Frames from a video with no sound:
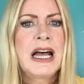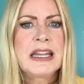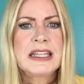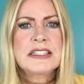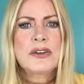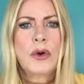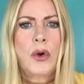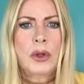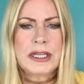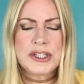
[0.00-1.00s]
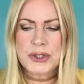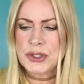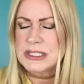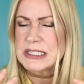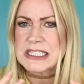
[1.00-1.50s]
These are all
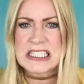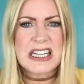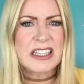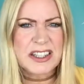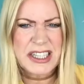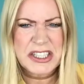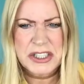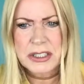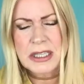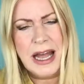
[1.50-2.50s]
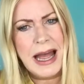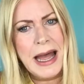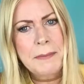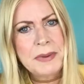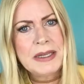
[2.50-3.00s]
issues, discoloration, that
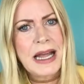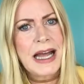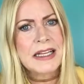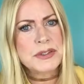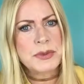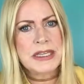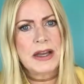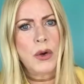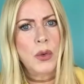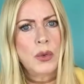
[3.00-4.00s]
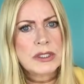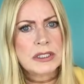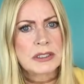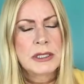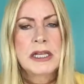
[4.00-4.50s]
happen as we get older.
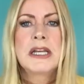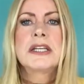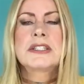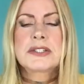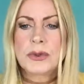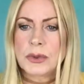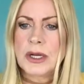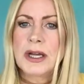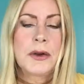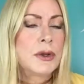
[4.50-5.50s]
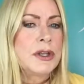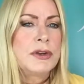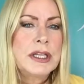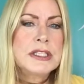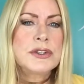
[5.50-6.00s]
So you
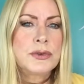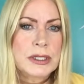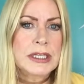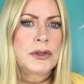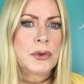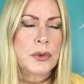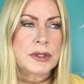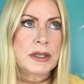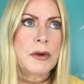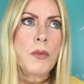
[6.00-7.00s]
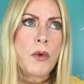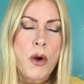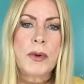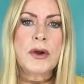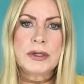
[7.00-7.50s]
need to really know that what
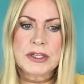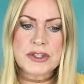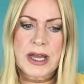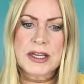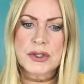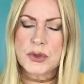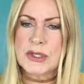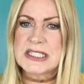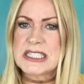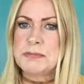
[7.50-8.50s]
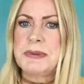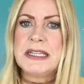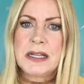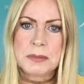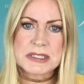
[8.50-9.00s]
we're going to try and do is speed
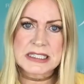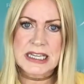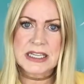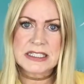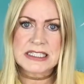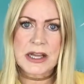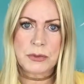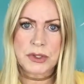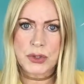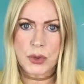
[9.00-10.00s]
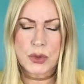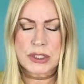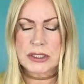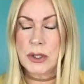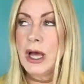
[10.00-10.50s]
up the skin cell renewal
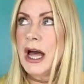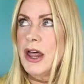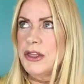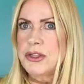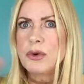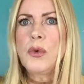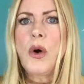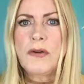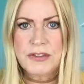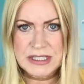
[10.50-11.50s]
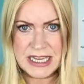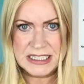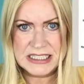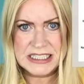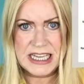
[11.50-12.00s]
to throw off the dead
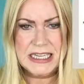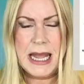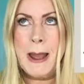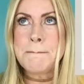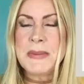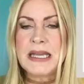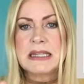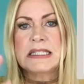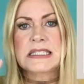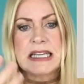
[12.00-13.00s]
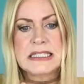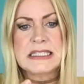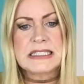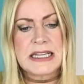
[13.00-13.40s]
skin and make the skin